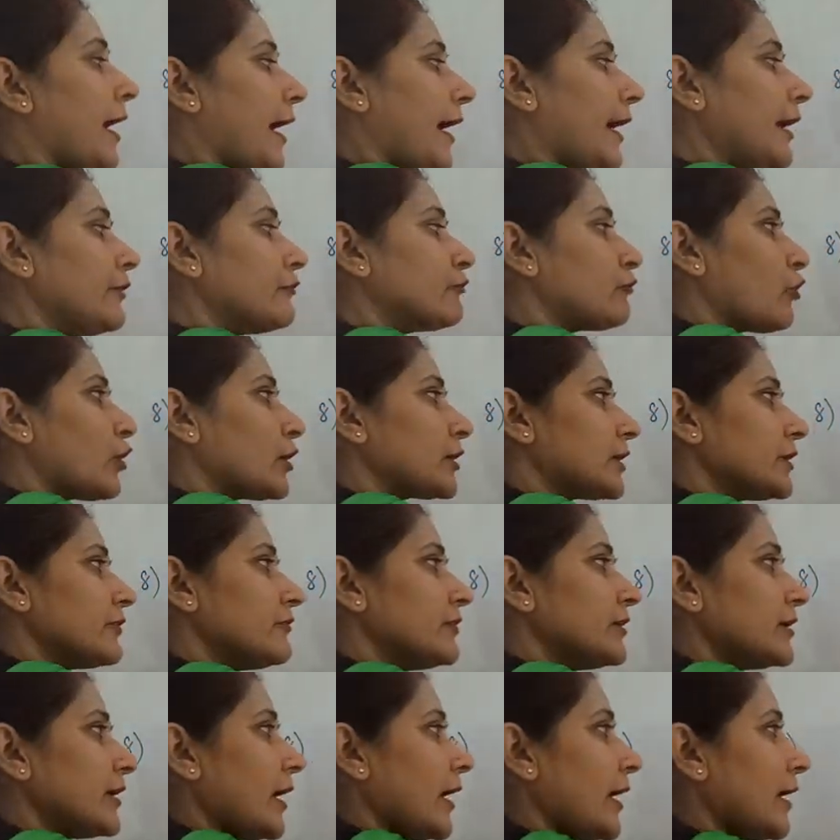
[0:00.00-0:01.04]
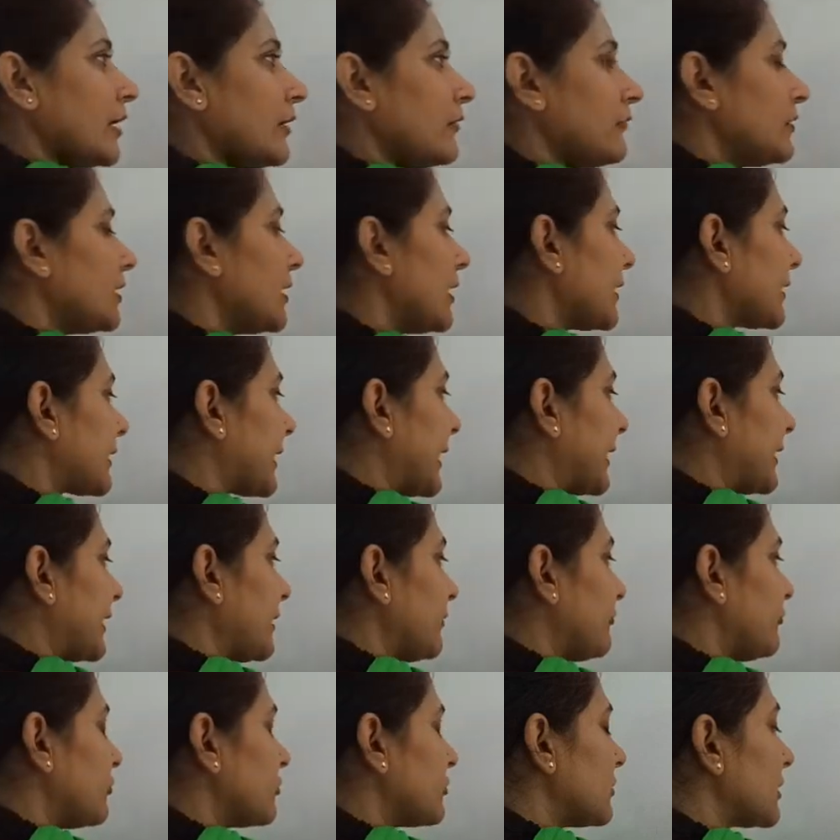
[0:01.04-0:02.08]
and whatever I we are
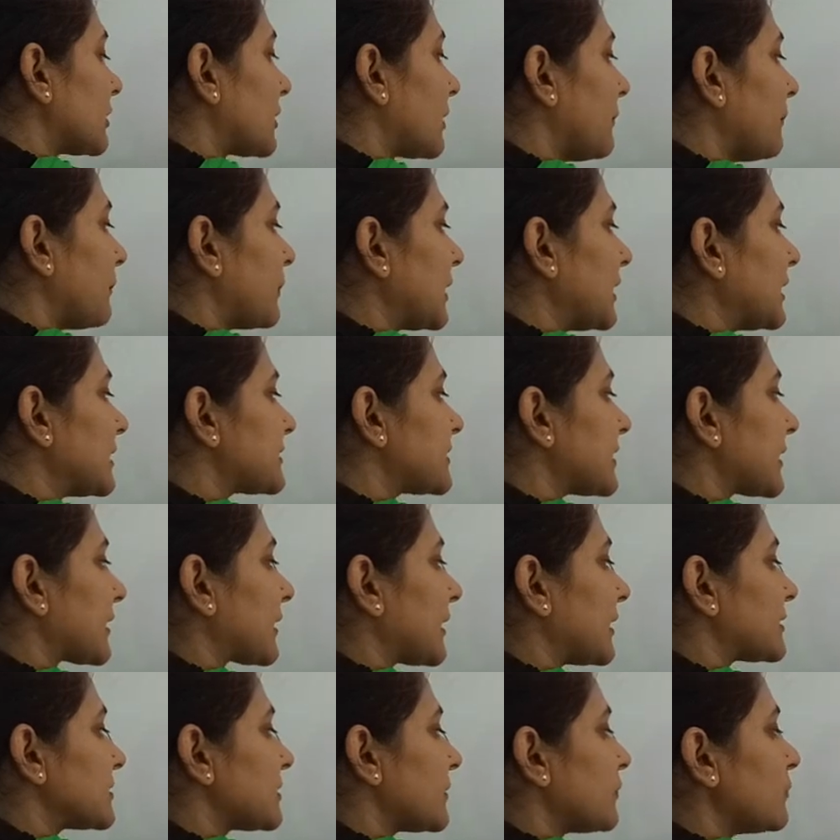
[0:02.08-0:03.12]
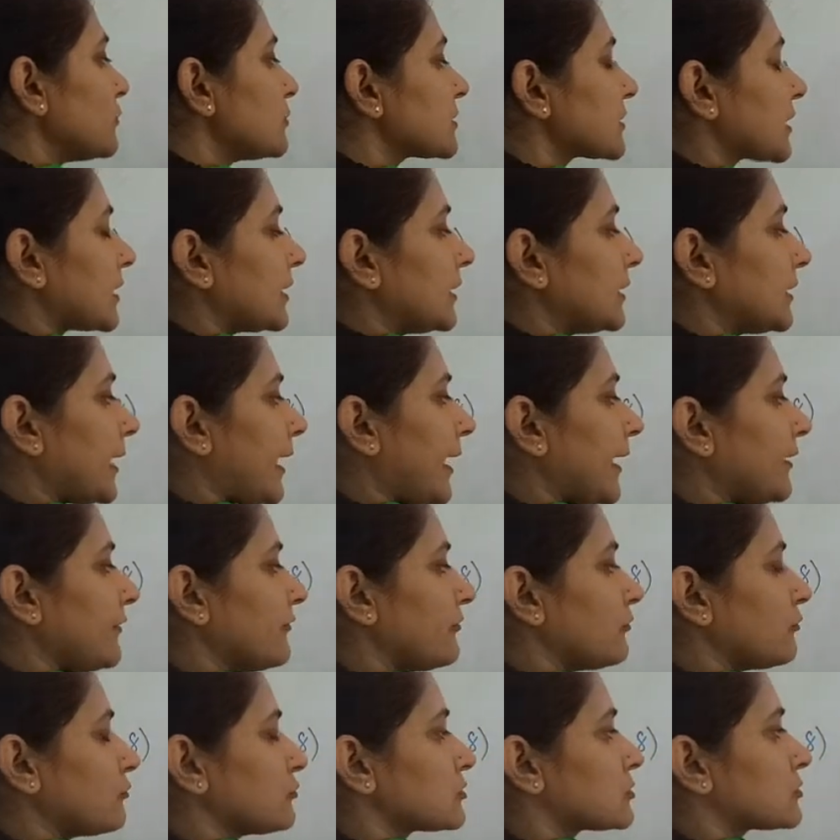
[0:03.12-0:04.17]
getting for the complete circuit, suppose current I
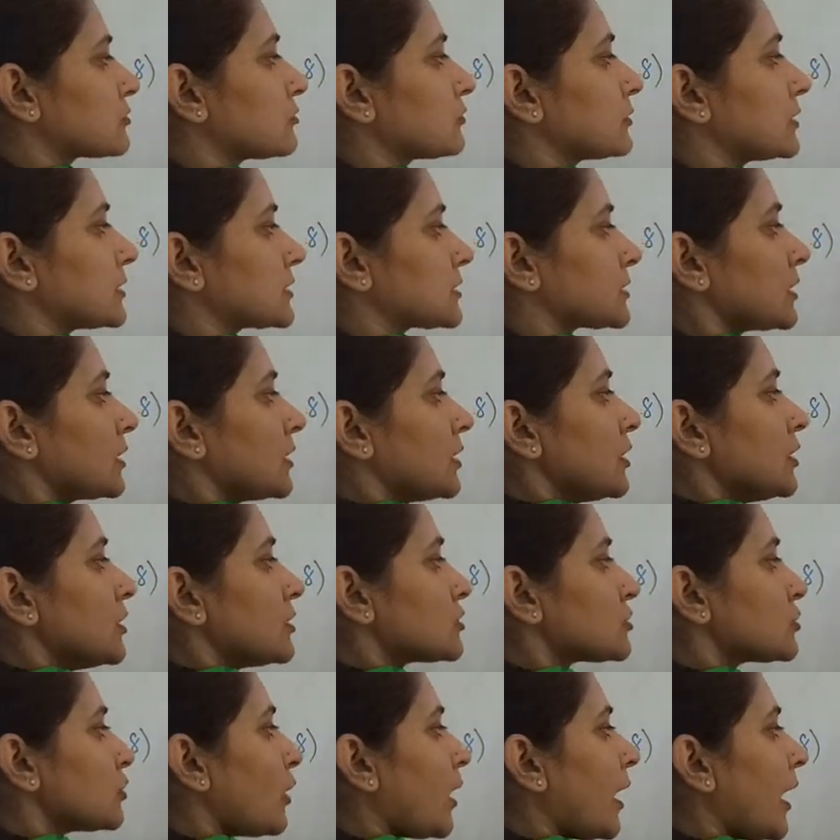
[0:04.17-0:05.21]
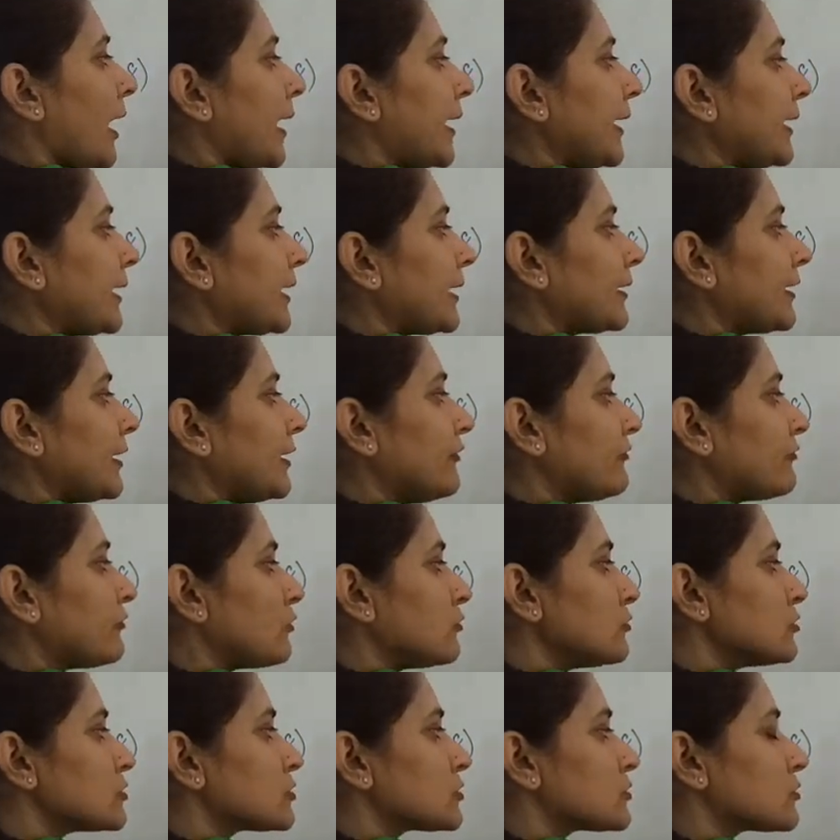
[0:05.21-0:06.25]
flows through this, so I current
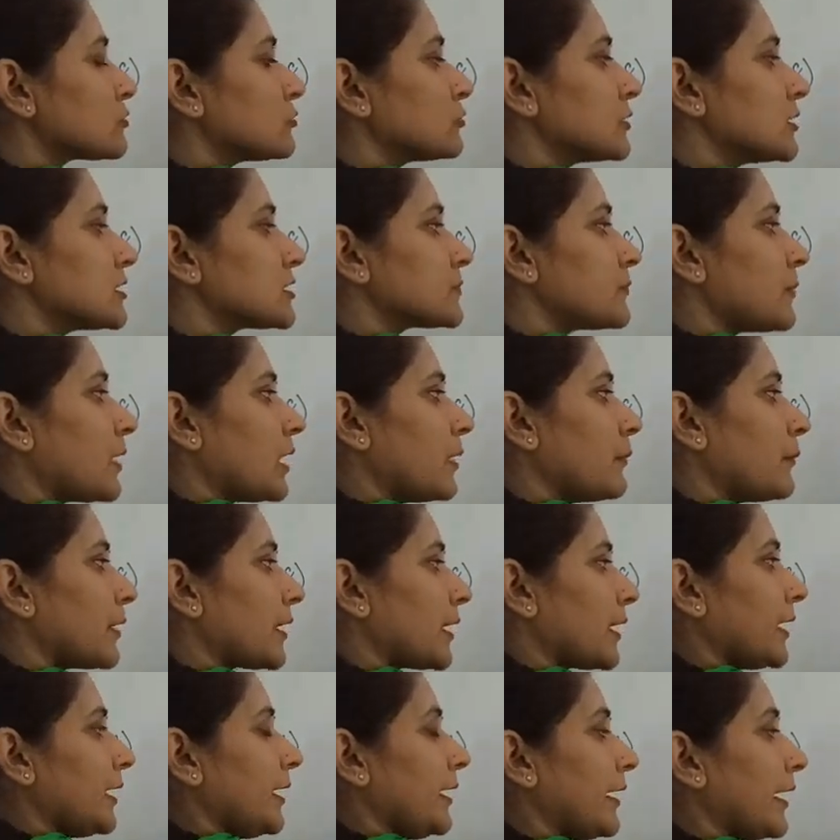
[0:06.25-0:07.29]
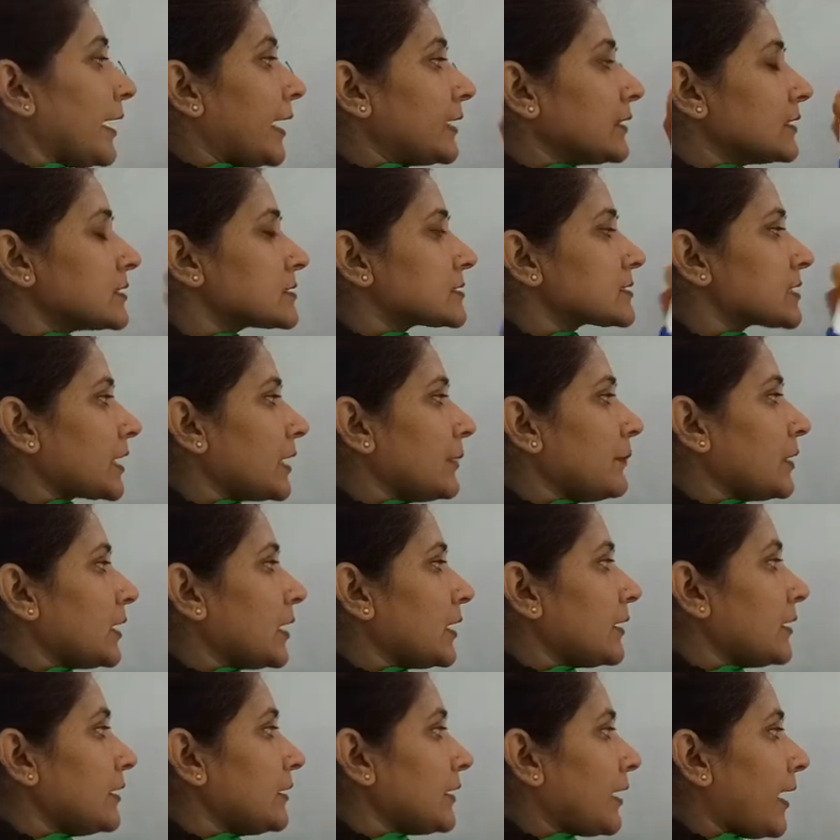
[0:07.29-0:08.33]
flows through this bulb A and the same
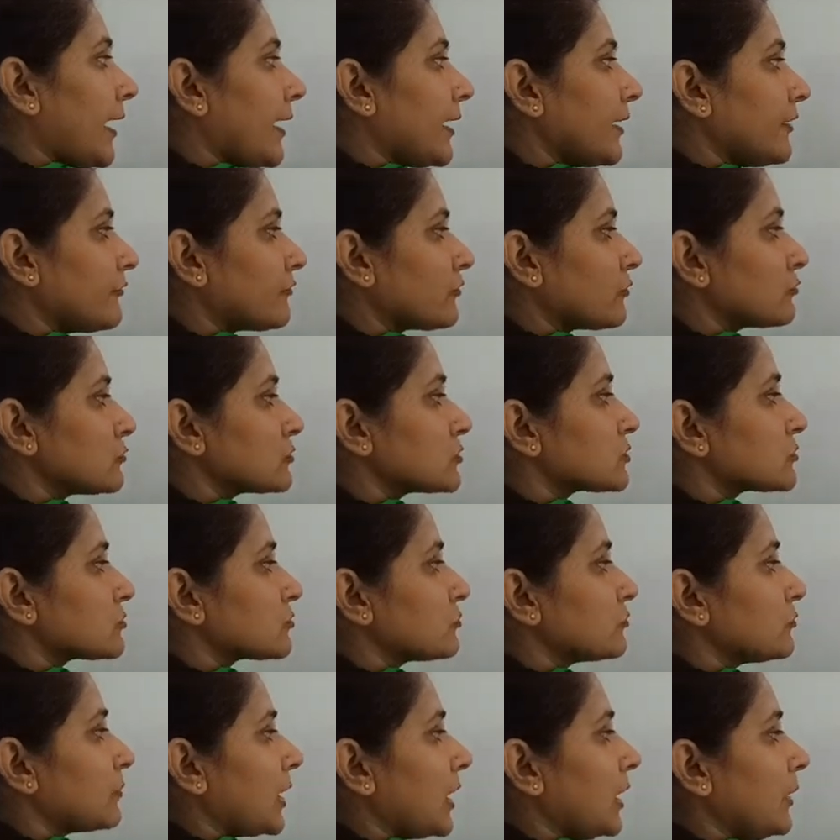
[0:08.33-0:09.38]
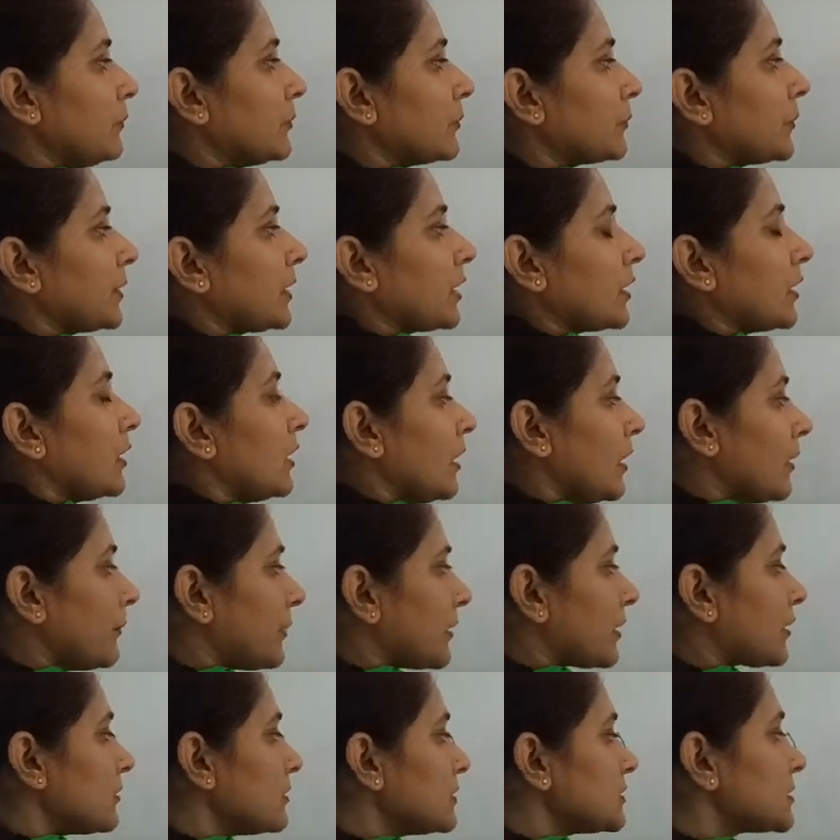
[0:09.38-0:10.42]
current I flows through bulb B,
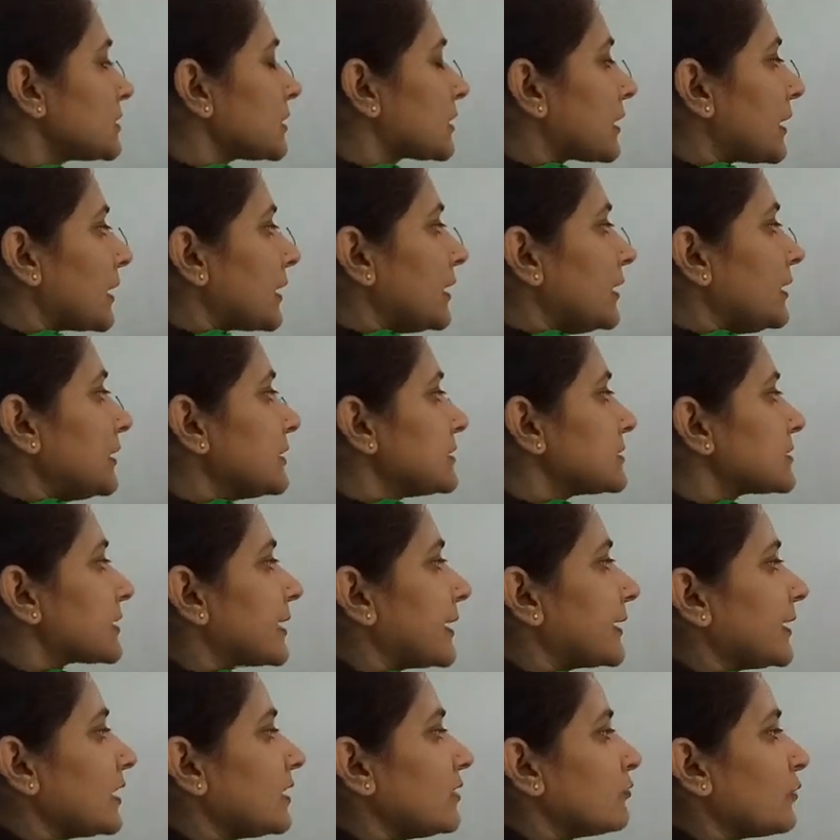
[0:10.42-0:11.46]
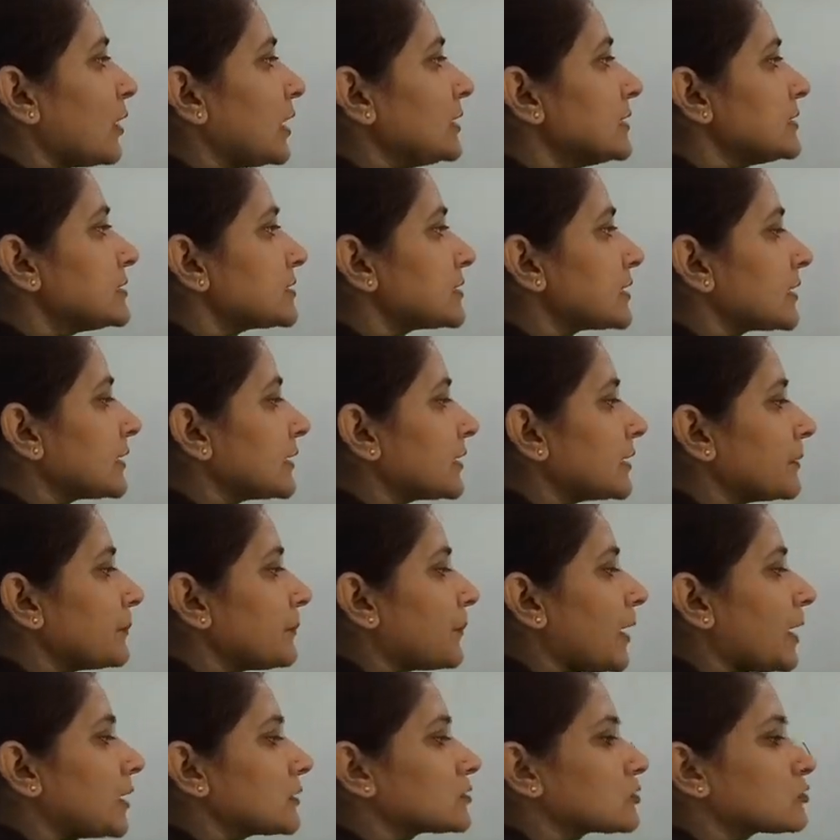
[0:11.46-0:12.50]
because the current is getting one single
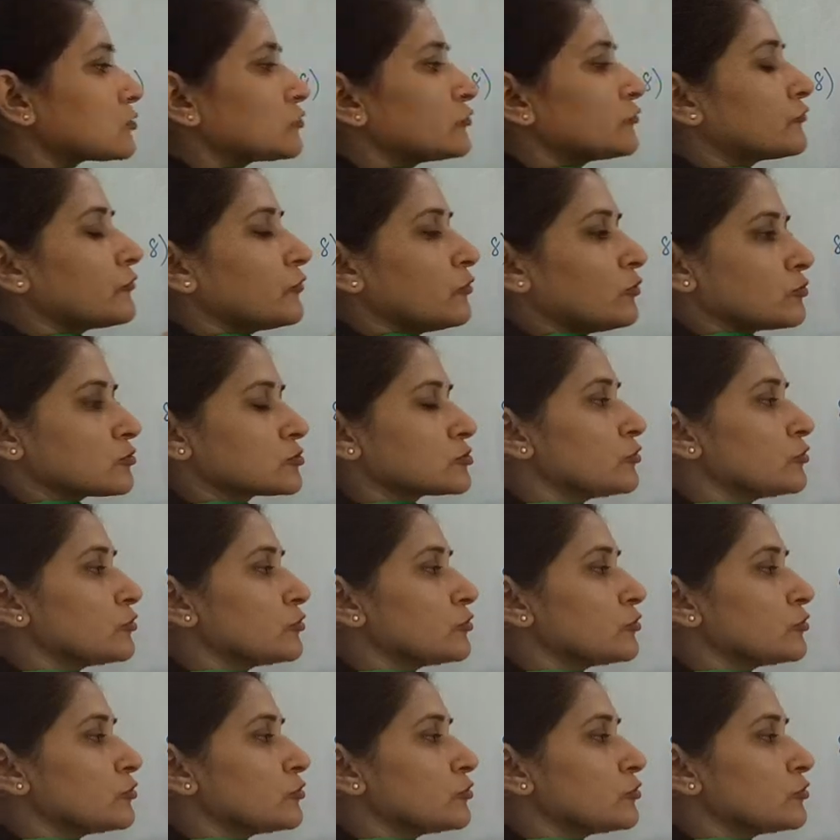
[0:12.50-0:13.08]
path to flow.